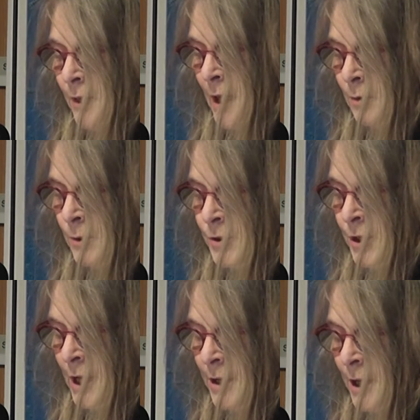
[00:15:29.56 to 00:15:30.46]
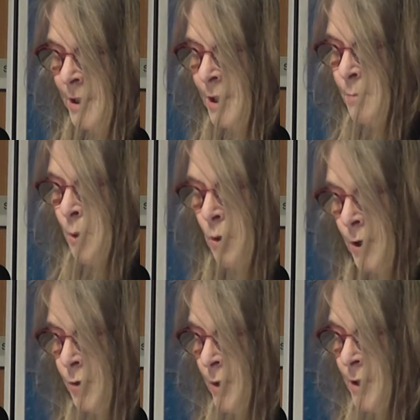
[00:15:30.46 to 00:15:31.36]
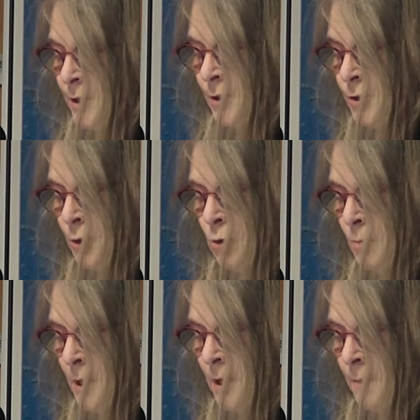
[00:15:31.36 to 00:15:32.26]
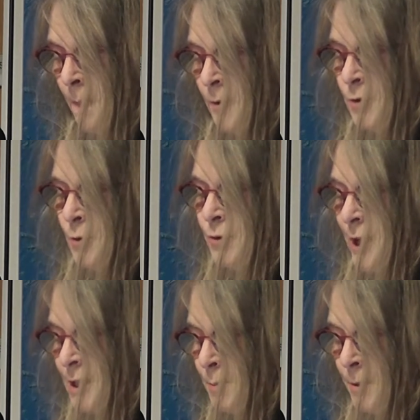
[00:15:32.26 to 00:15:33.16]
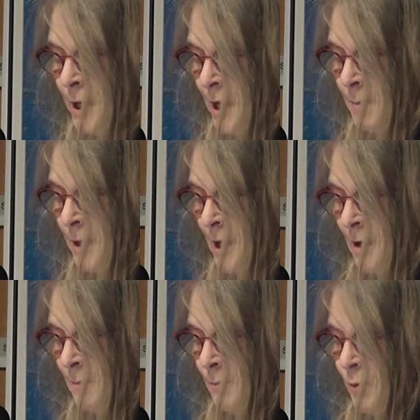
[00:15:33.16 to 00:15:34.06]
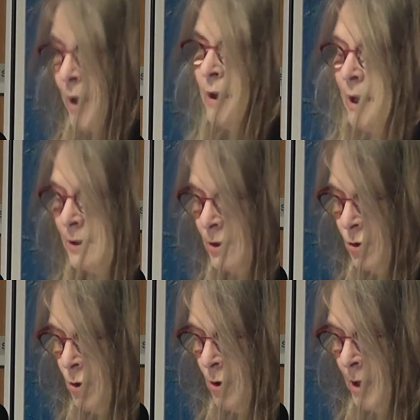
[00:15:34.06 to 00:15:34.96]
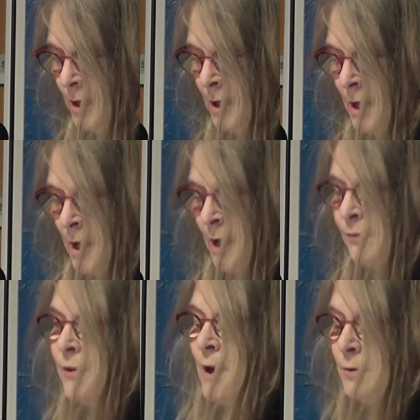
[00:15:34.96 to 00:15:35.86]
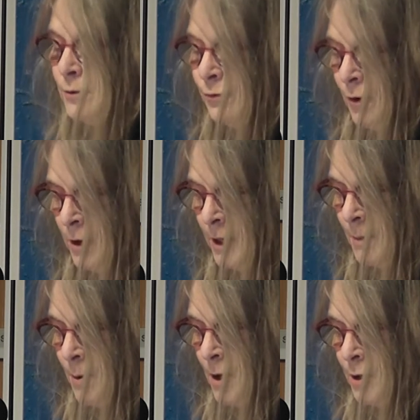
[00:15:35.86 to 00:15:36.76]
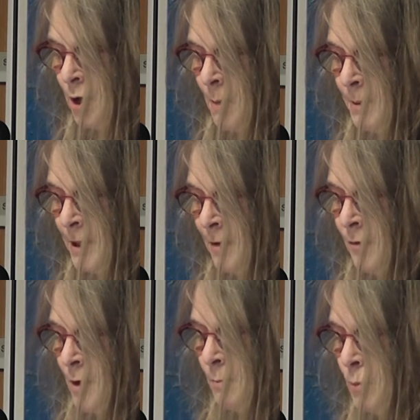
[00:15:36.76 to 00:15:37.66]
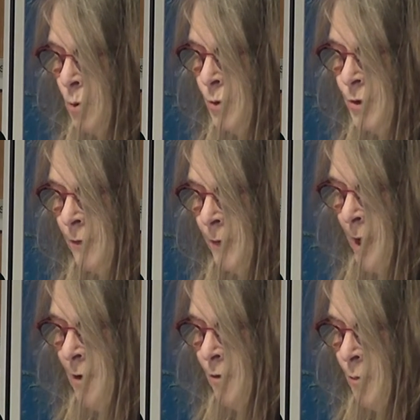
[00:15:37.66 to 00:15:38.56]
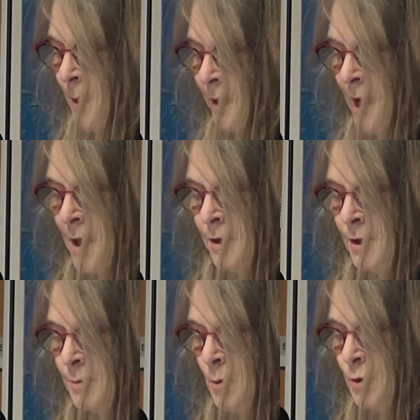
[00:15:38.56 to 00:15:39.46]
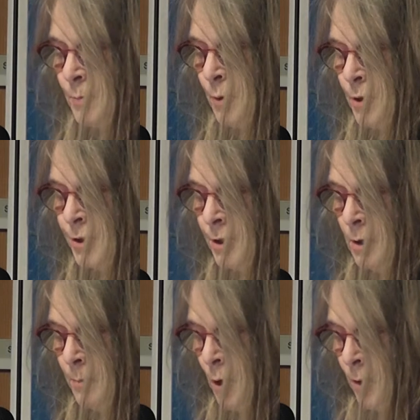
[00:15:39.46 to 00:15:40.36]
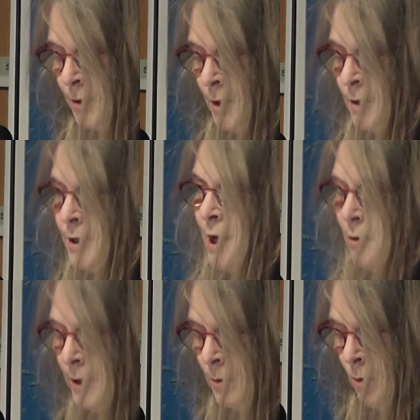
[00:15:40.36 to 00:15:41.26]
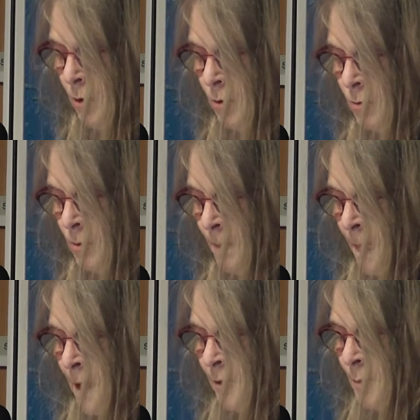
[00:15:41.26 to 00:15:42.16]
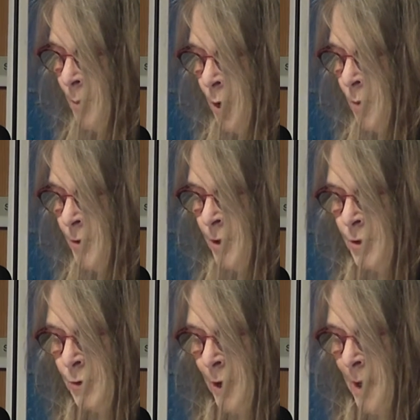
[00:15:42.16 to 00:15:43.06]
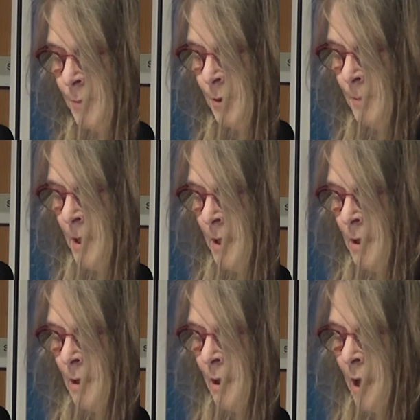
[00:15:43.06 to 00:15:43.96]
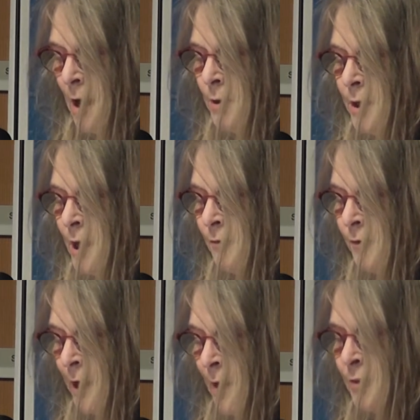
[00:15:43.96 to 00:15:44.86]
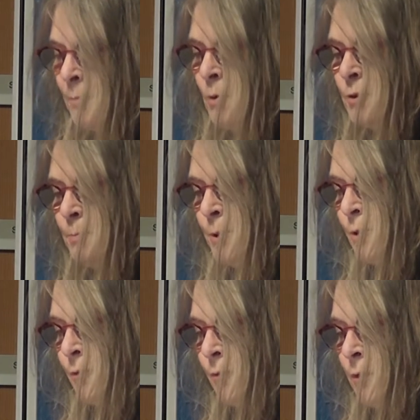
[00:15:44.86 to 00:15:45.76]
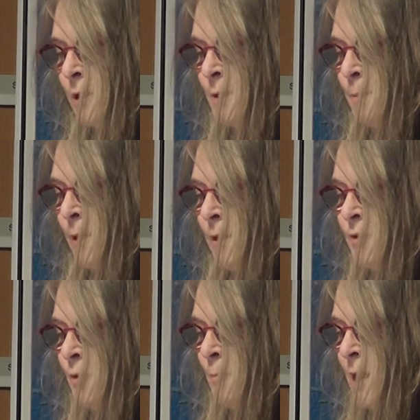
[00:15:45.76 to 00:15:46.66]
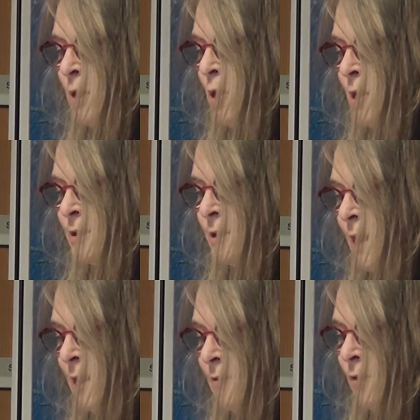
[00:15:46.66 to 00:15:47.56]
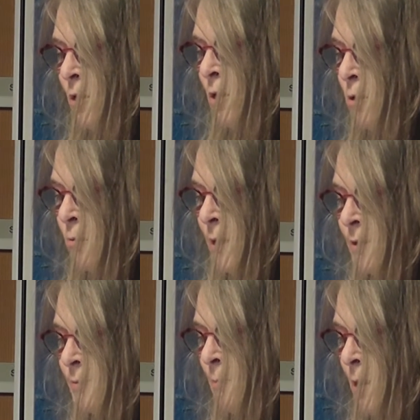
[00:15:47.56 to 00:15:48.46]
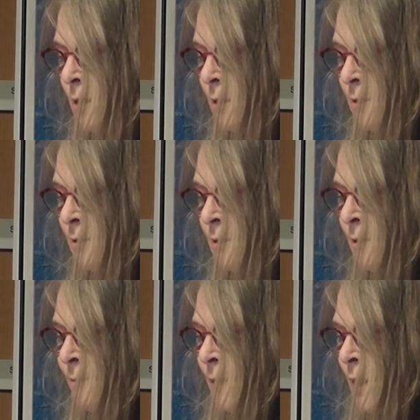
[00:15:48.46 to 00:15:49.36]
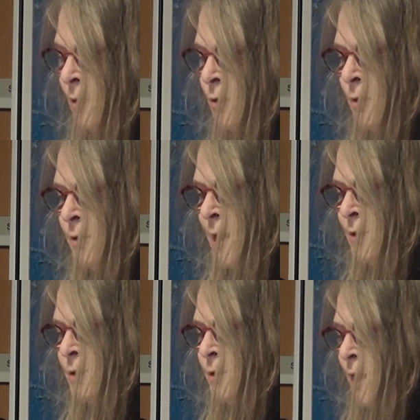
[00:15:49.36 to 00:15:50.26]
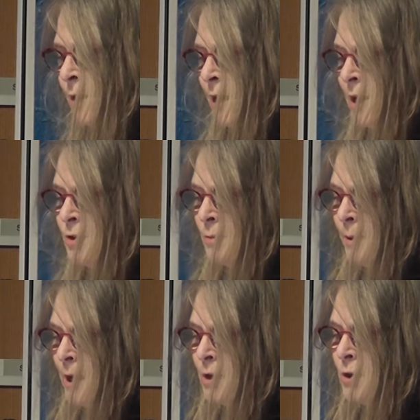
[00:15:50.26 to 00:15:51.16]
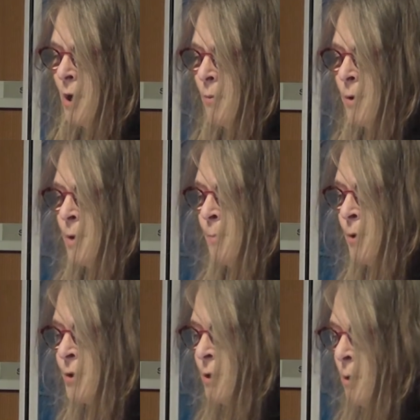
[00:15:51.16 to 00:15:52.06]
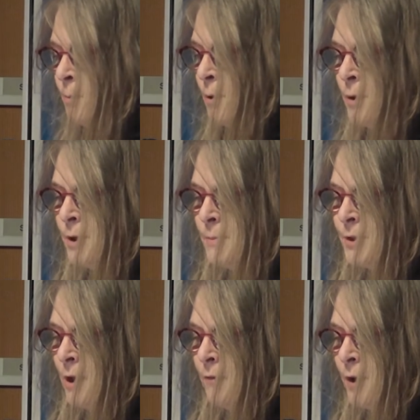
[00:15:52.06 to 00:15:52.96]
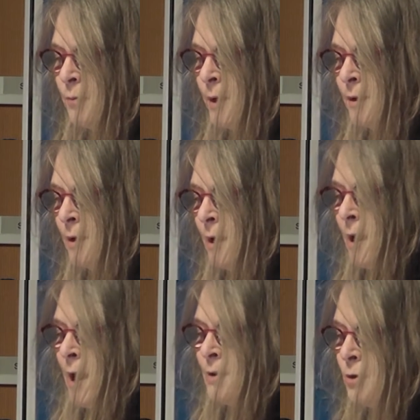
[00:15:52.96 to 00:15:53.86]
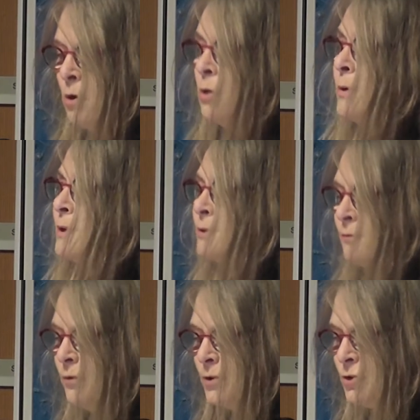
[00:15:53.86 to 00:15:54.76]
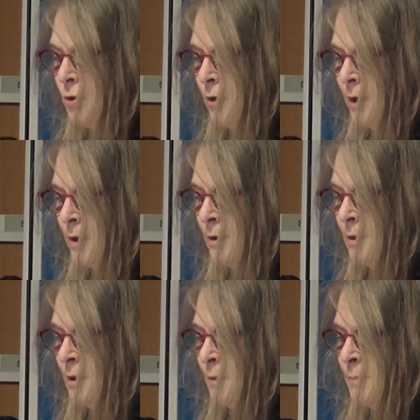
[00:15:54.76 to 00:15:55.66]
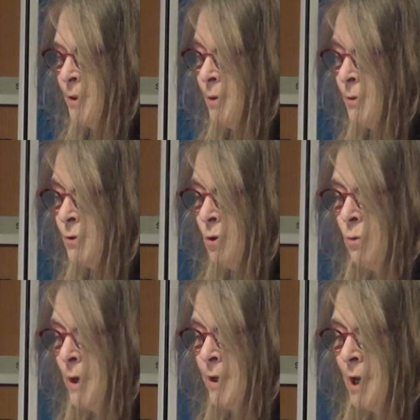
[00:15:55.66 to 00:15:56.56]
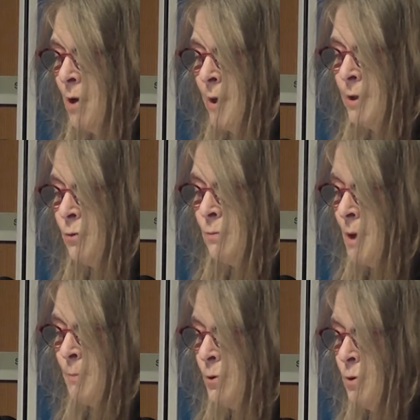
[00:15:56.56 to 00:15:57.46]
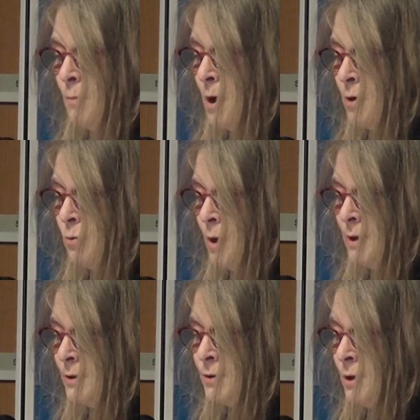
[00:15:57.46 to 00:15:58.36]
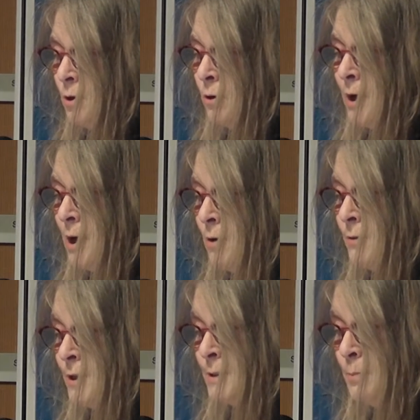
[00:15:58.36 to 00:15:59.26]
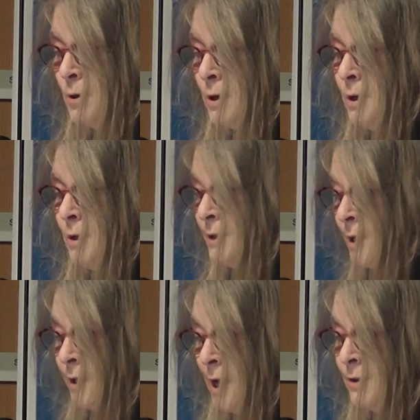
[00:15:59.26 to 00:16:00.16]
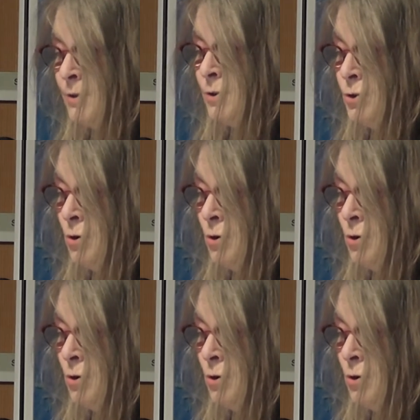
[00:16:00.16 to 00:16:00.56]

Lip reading: That was the night I needed poetry to console me. So desperate had I become, recollecting Joy, and found a falling apart copy of Moods of Love by Canada's most personal poet, Terry Rowe. The book was inscribed to me. How can I forget the most beautiful experience of my lost life? Always, Mark. I turned next to the dedication page where the personal poet himself had written, as always, for Joy. But there was no way now I could remember who Mark was, or how this book, dedicated to